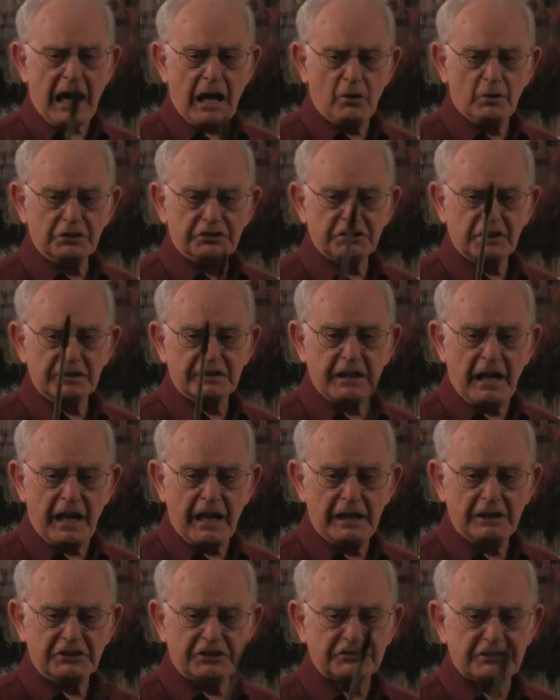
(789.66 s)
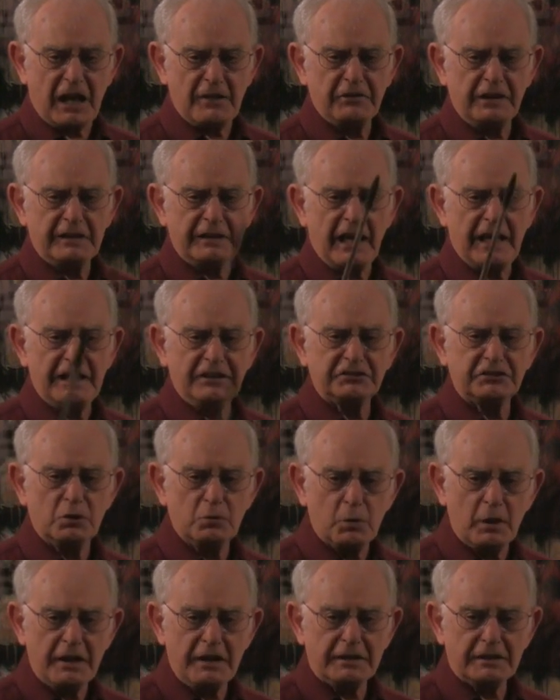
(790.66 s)
hours a day, 7 days a
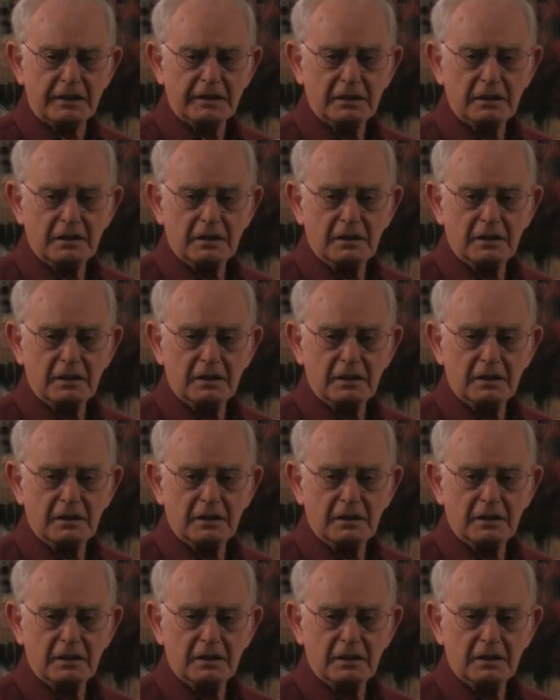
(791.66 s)
week,